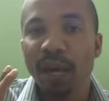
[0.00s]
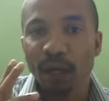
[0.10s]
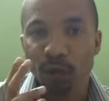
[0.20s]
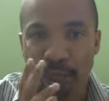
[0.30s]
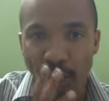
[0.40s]

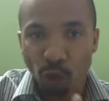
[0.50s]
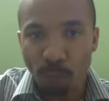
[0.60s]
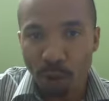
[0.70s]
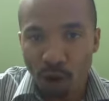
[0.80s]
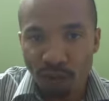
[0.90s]
You get
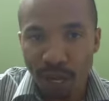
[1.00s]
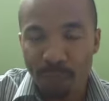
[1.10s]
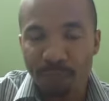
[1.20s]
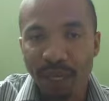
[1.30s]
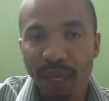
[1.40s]
your
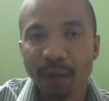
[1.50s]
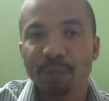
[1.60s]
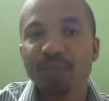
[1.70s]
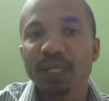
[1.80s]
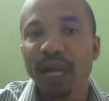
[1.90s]
profile up there,